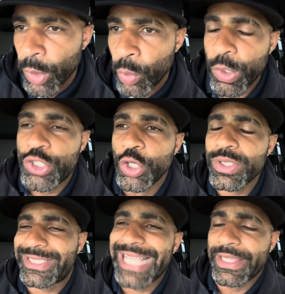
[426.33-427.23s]
Would you
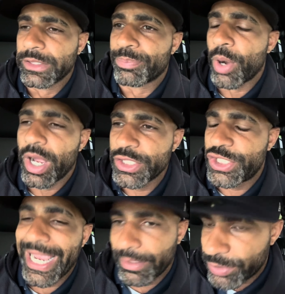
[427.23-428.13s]
say that LeBron
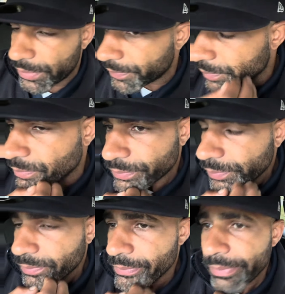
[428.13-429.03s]
James
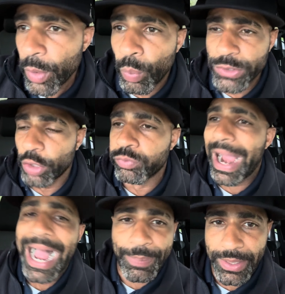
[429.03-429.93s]
was the
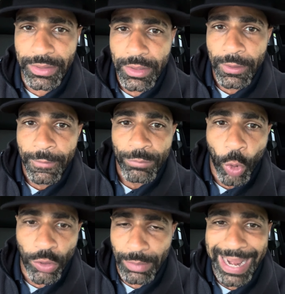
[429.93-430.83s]
Robin
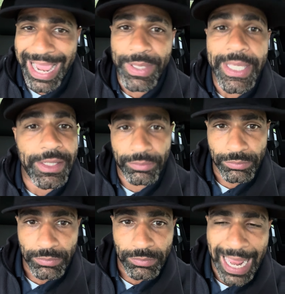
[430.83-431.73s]
on the Miami Heat?
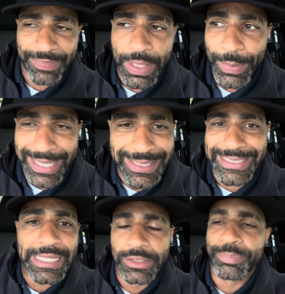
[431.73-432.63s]
I think we can
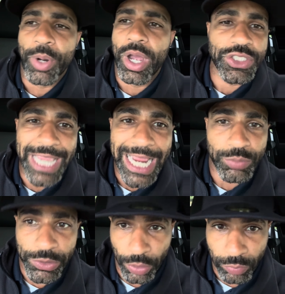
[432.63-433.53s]
say that LeBron James
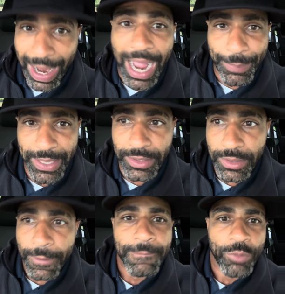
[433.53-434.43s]
was the Robin
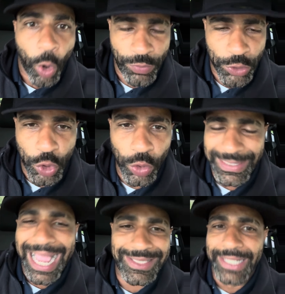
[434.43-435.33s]
on the
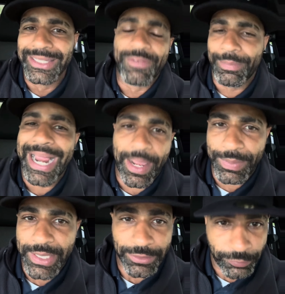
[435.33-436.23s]
2011
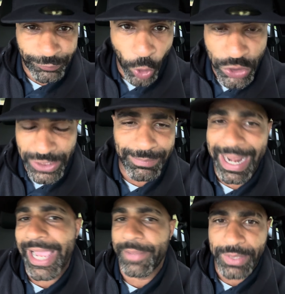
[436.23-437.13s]
Miami Heat, the first year in
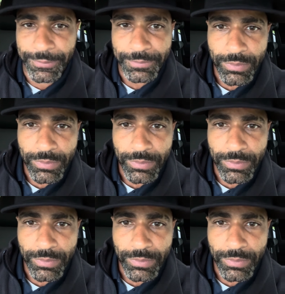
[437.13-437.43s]
Miami.